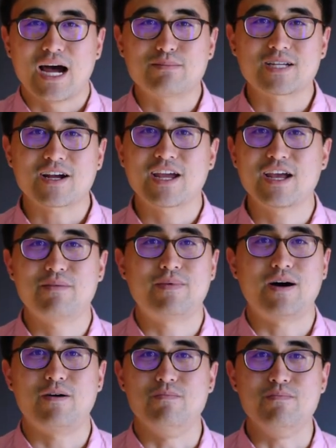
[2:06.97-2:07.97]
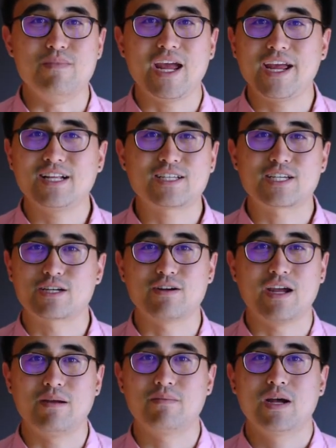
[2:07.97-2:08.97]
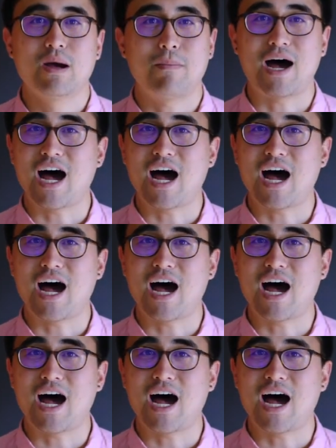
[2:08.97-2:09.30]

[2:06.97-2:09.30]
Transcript: I'm talking about mainstream